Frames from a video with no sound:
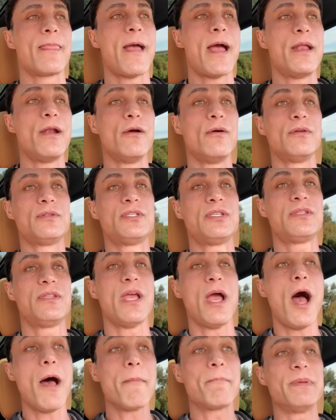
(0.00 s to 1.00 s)
I know it's
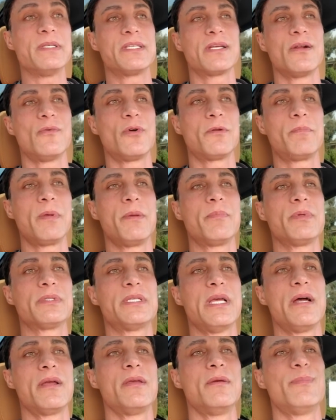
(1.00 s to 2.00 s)
the opposite of what people
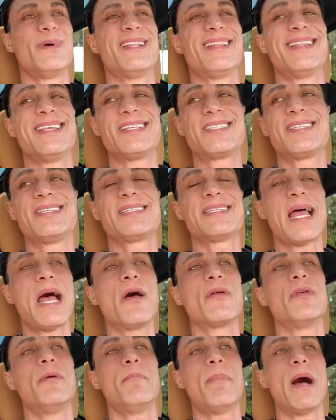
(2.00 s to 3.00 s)
tell you, but this is
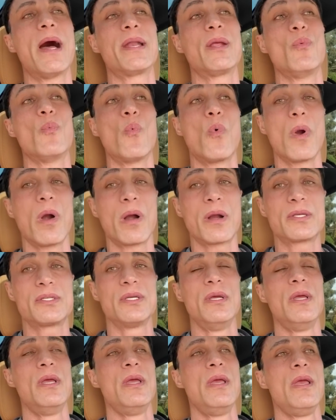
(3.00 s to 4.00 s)
how the body works,
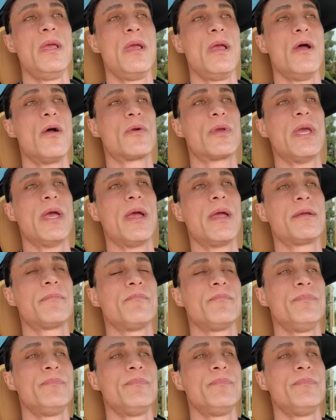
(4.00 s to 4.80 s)
okay?